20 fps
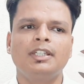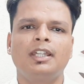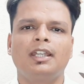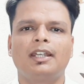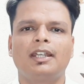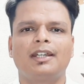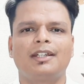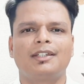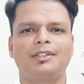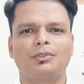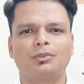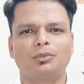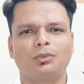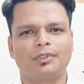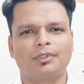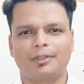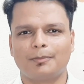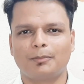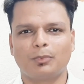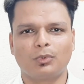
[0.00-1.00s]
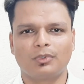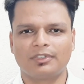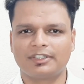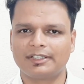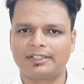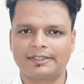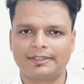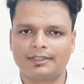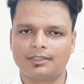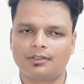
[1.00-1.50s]
and reports,
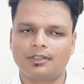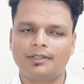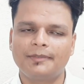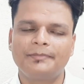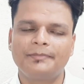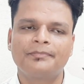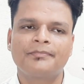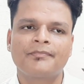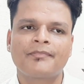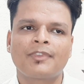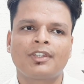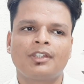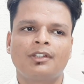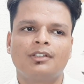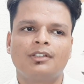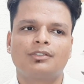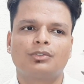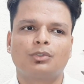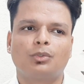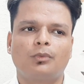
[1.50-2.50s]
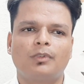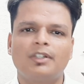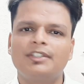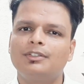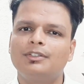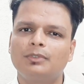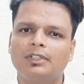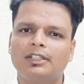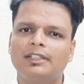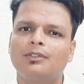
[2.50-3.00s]
etc. So
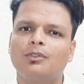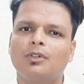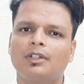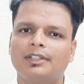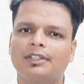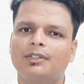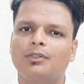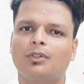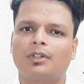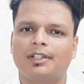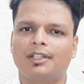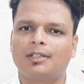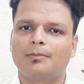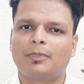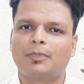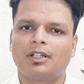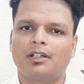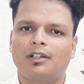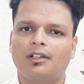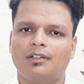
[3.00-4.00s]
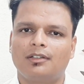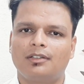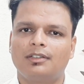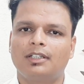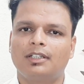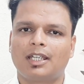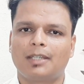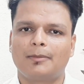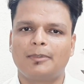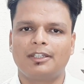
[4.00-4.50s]
once you click on the audit part,
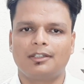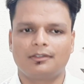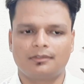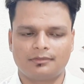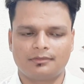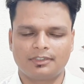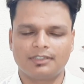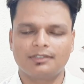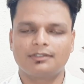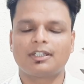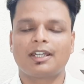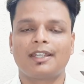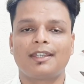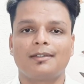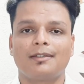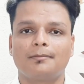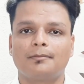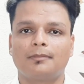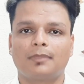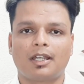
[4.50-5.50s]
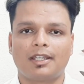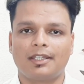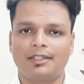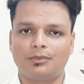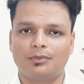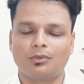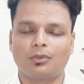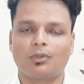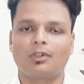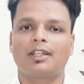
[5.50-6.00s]
I mean, since I
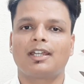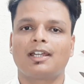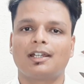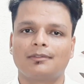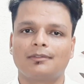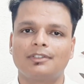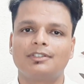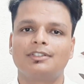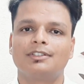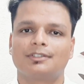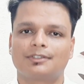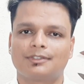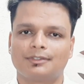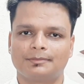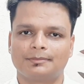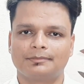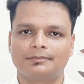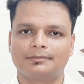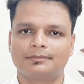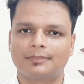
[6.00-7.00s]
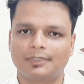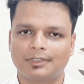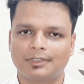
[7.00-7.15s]
do not have the system